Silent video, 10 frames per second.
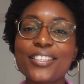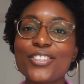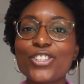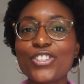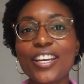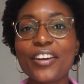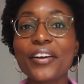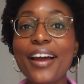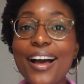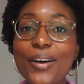and you should check
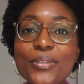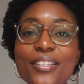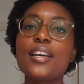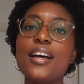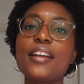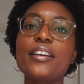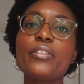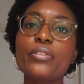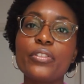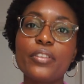her out.
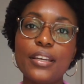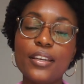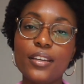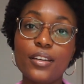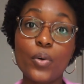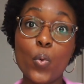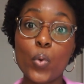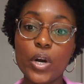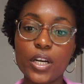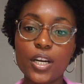Another thing,
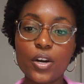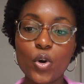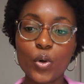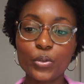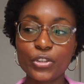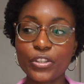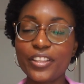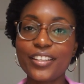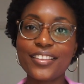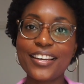work culture
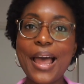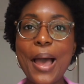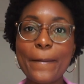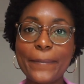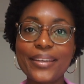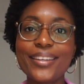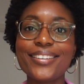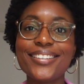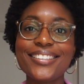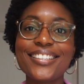thing that
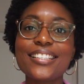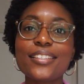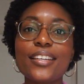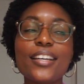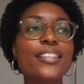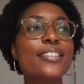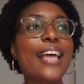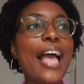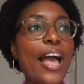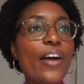happened in Tanzania is
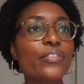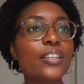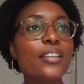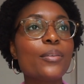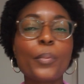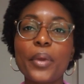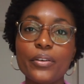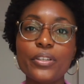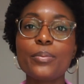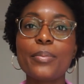having
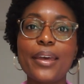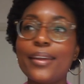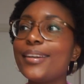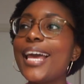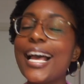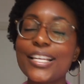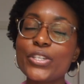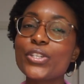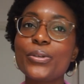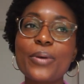married men
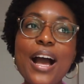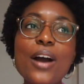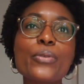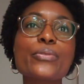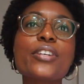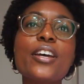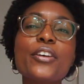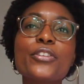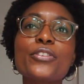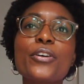ask you out.
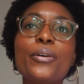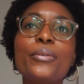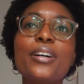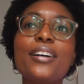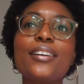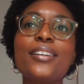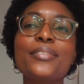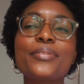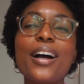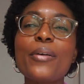So
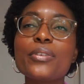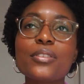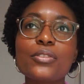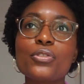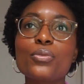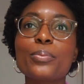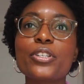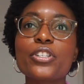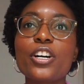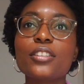I wasn't super
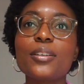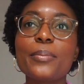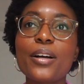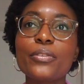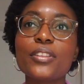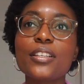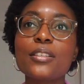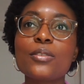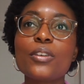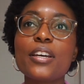shocked about
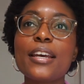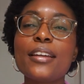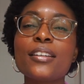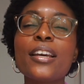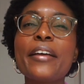this, and